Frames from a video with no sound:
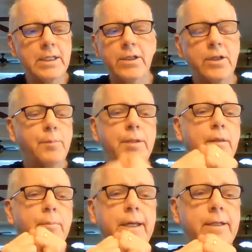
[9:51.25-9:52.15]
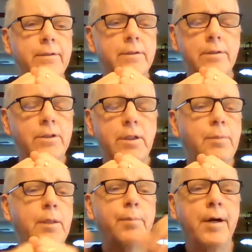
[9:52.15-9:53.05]
You could be the mantle. You could
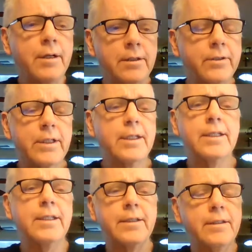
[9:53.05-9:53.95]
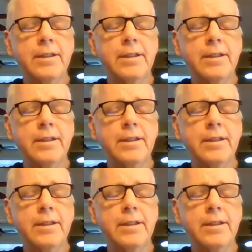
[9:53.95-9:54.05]
be the polished guy that